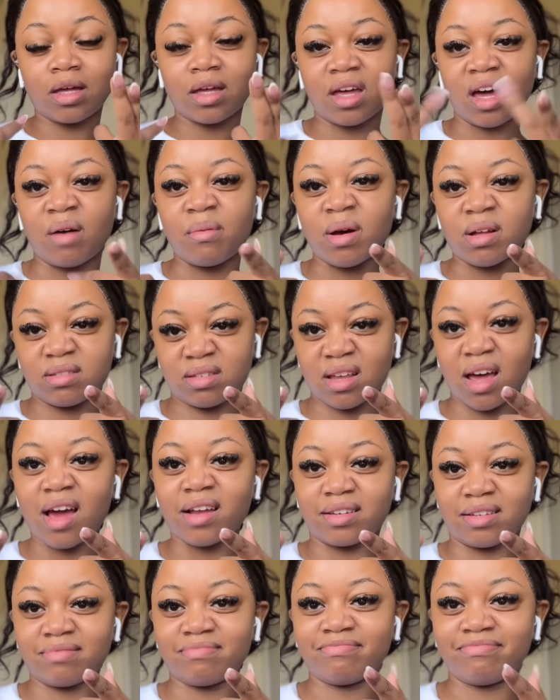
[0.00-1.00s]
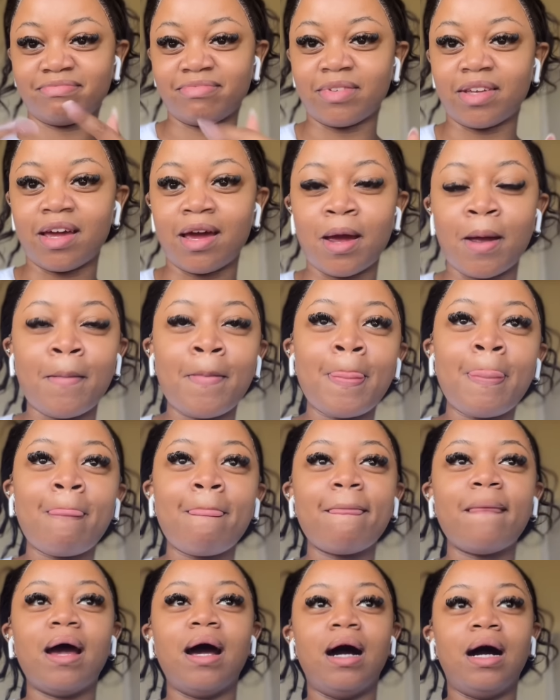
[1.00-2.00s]
i'm outside okay
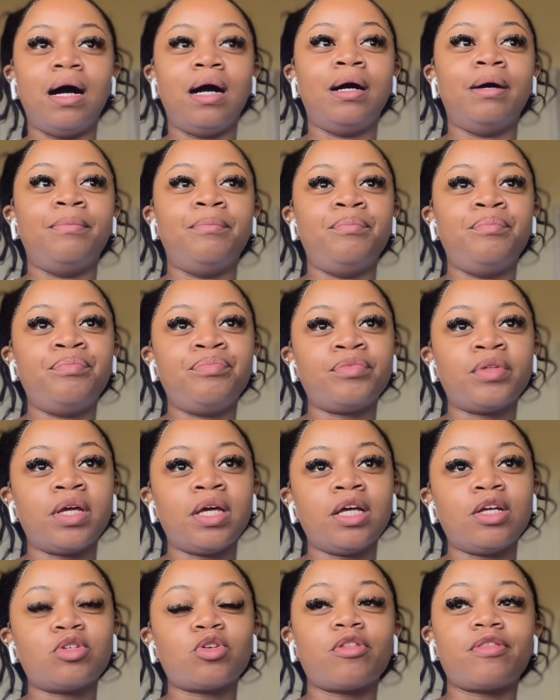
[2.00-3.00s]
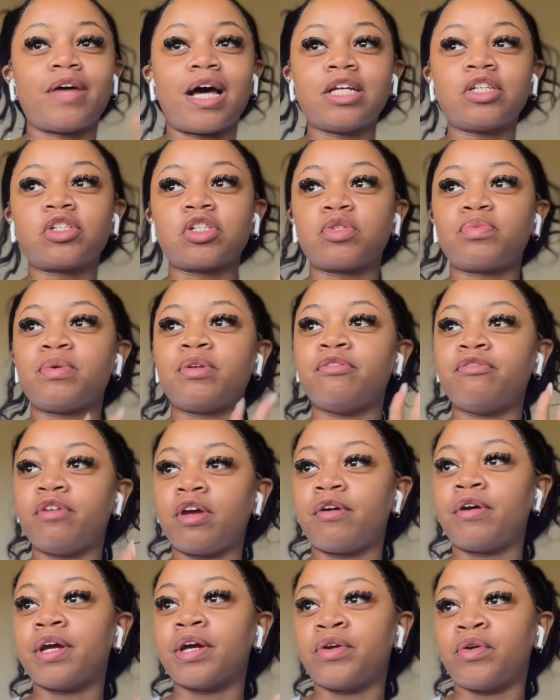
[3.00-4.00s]
um so that's just been
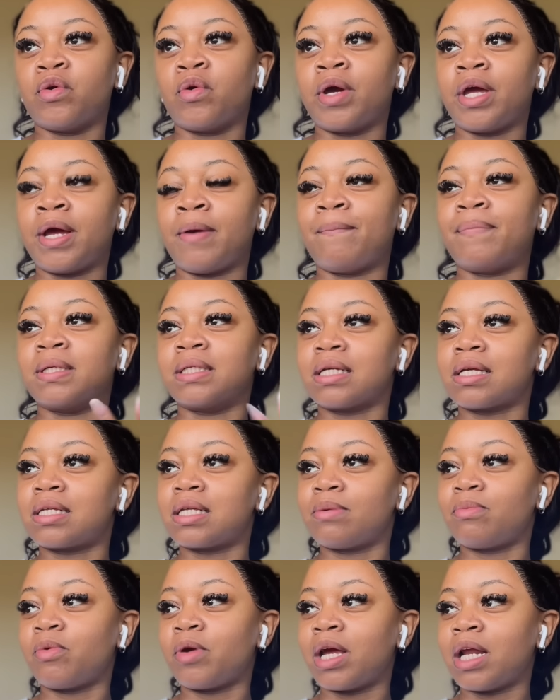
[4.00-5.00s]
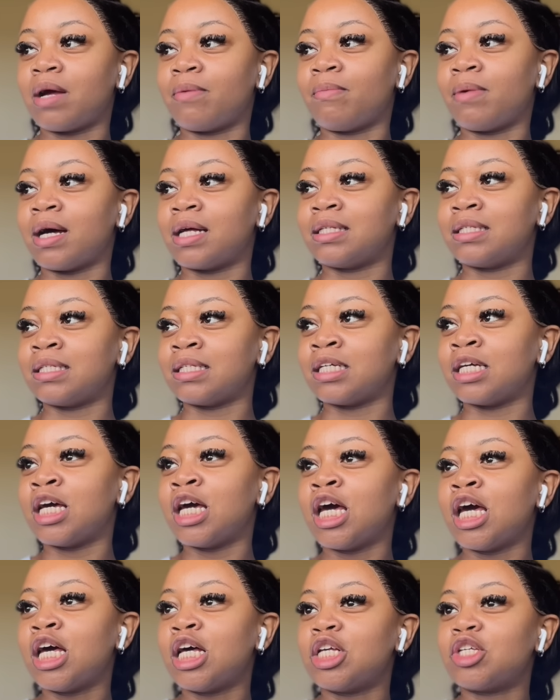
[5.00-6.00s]
very annoying but manzi
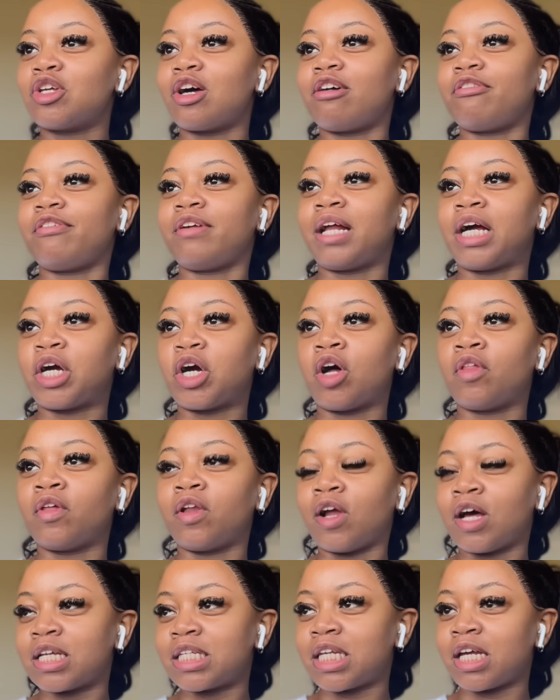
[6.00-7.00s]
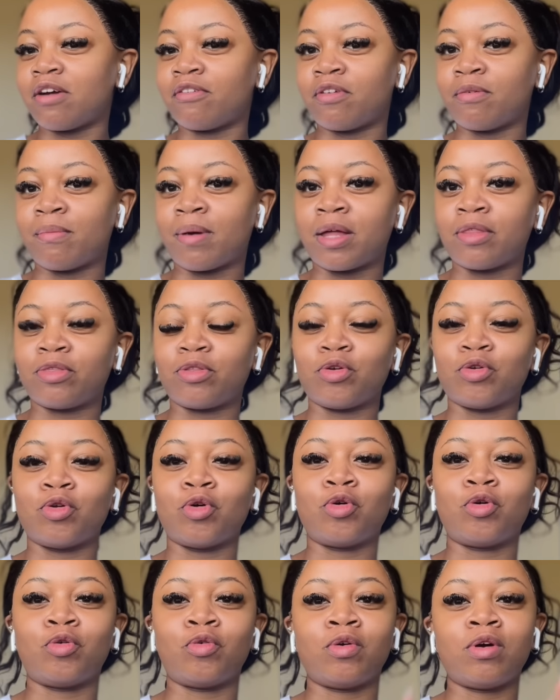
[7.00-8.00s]
so i feel like on the last day of the month you
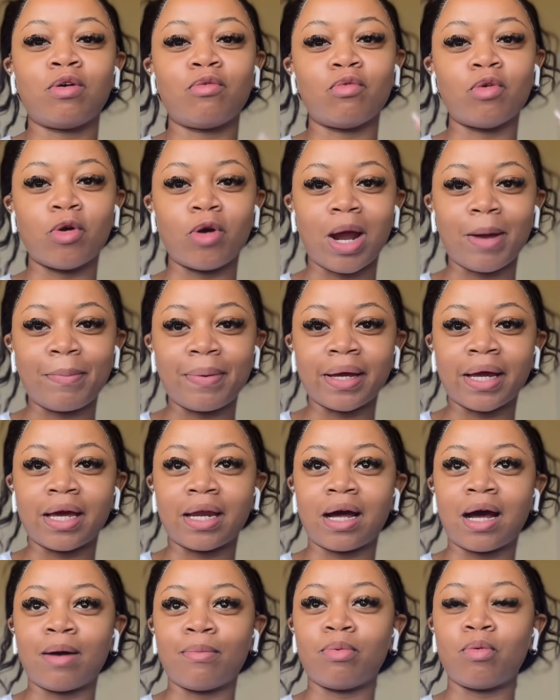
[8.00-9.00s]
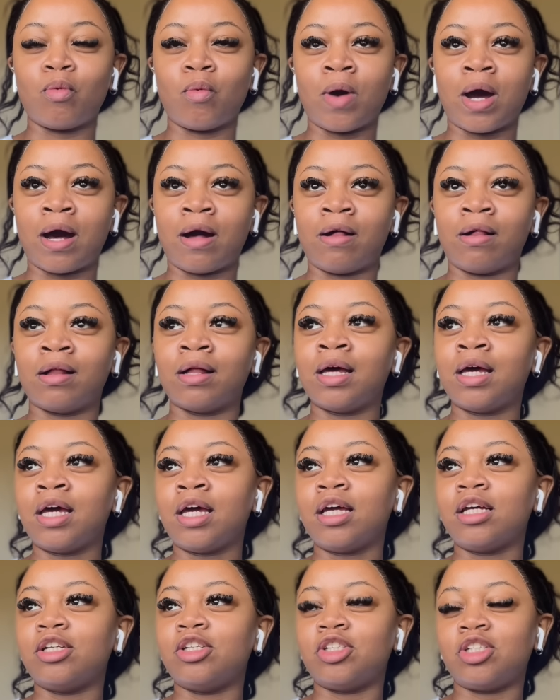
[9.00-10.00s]
know we're wrapping it up well
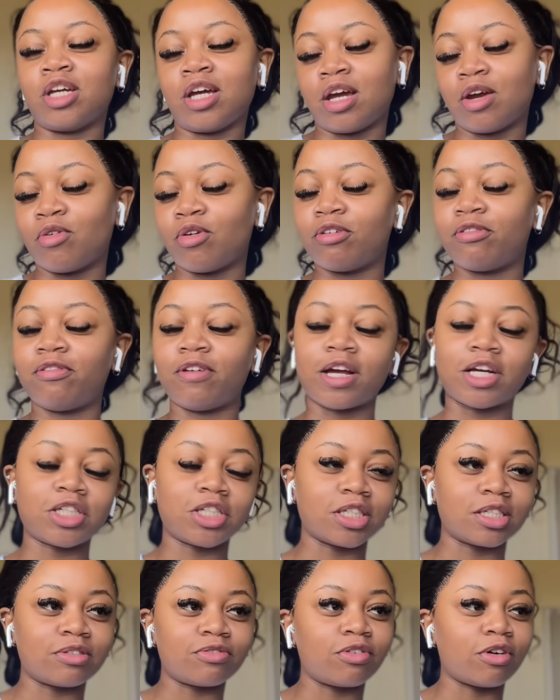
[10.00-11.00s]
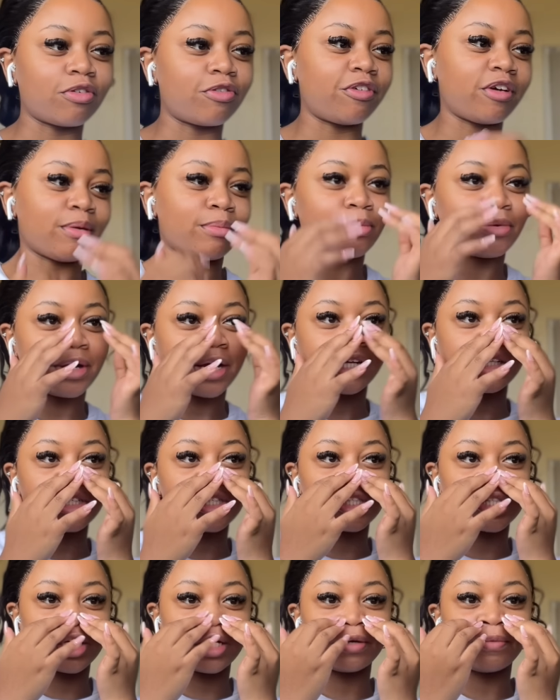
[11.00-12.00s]
jay reflections for february and
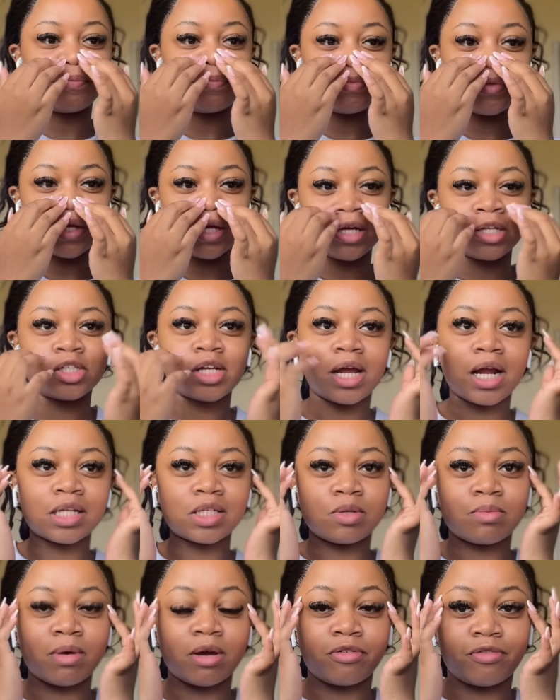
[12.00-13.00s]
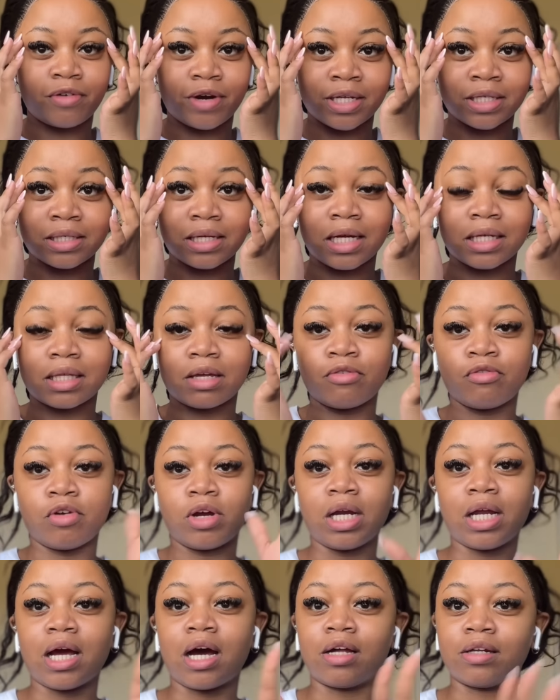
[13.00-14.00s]
shit shout out to my friends like they've
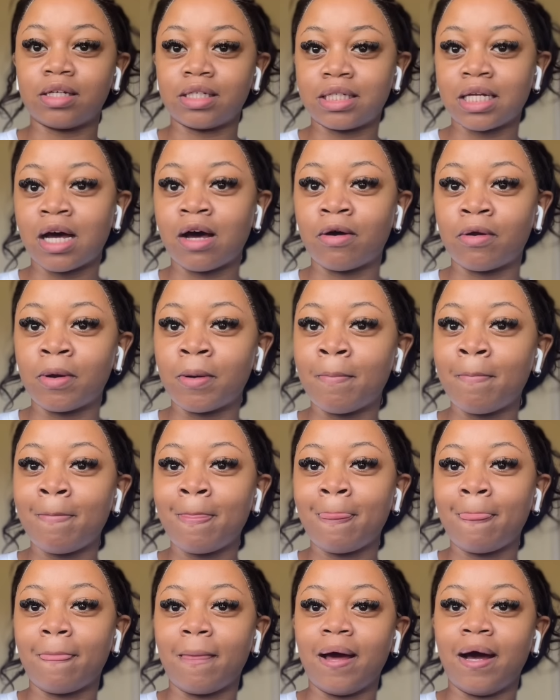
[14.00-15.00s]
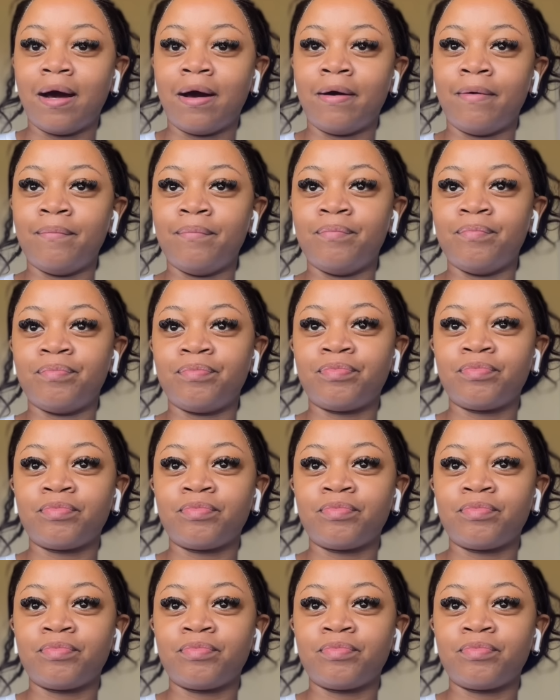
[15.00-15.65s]
really held it down um,